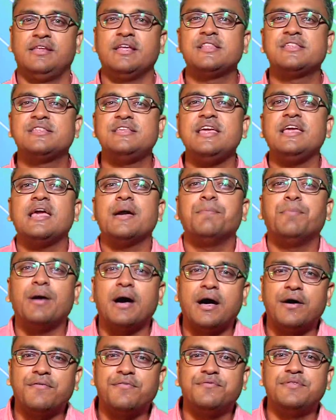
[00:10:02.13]
that stick
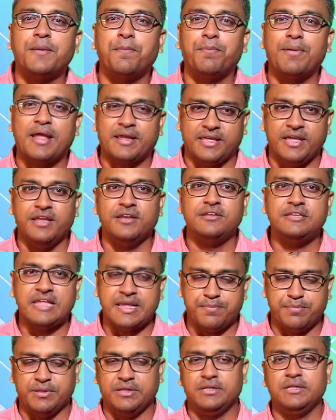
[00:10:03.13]
above the plucking
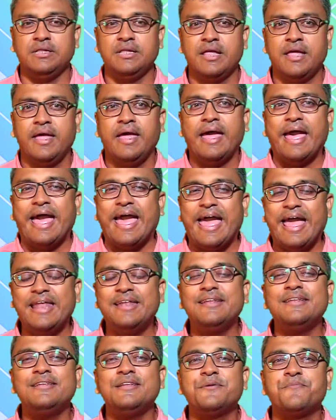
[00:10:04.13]
table
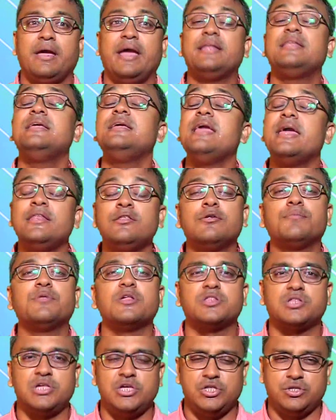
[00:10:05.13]
and at the end of the
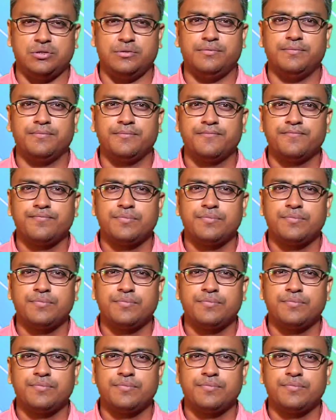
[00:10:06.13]
season.